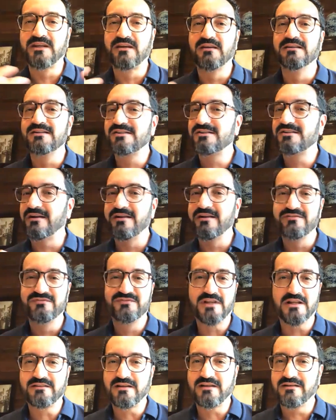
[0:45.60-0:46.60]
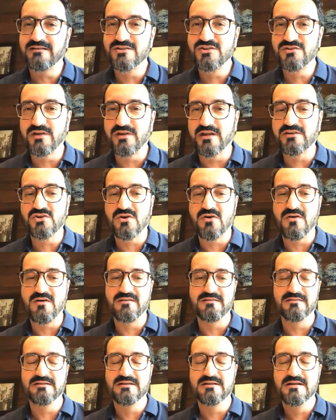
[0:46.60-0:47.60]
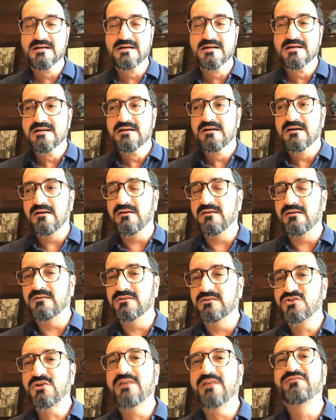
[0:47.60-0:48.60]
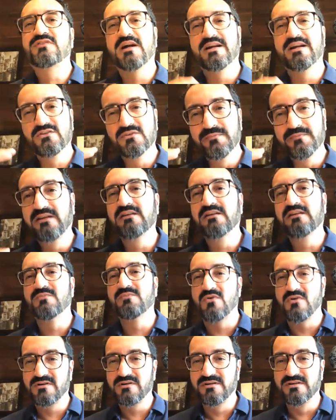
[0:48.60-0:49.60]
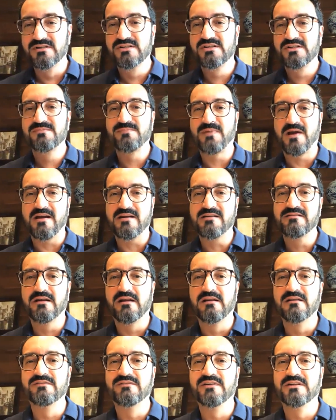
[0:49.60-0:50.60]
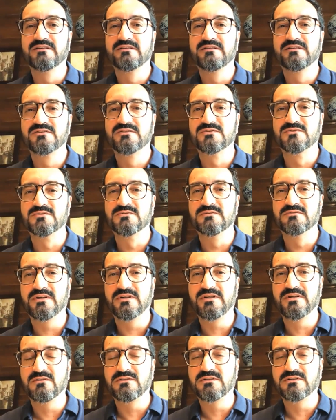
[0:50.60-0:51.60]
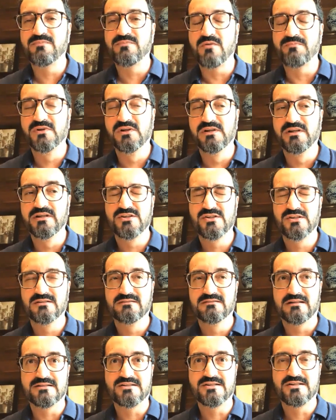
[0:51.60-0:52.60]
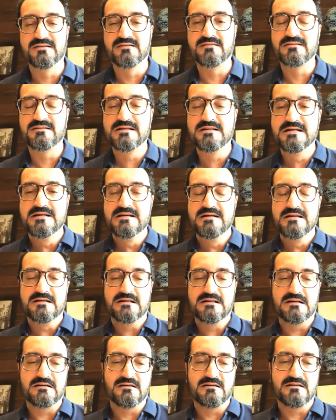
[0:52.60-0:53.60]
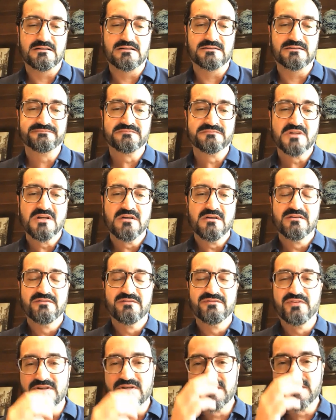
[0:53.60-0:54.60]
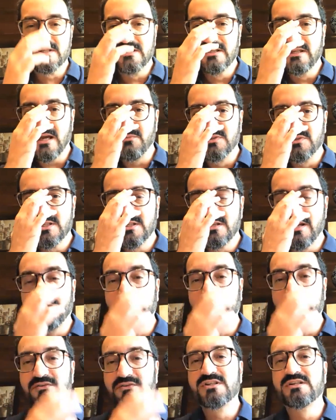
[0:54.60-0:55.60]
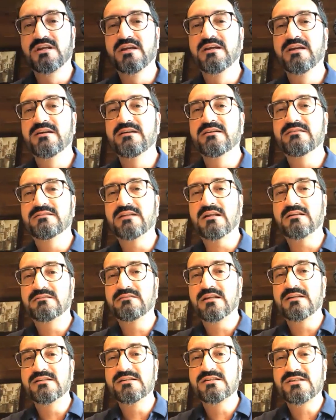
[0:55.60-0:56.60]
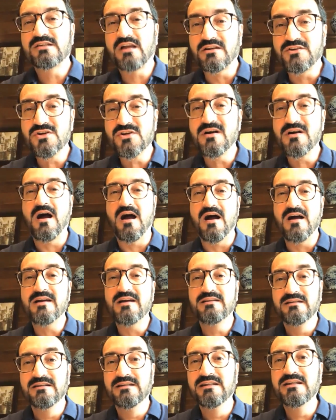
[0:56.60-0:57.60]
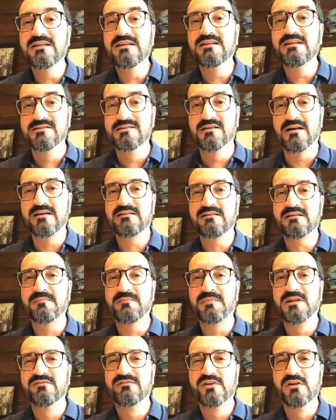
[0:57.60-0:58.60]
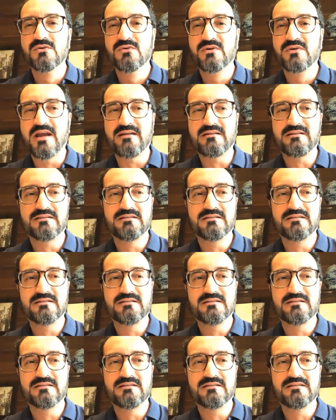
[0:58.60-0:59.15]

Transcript: in itself that can stretch on. So I've tried to make it more crisp and relevant to the population that's here. Firstly, I would just like to say that there is such a high need, right? I mean, if you look at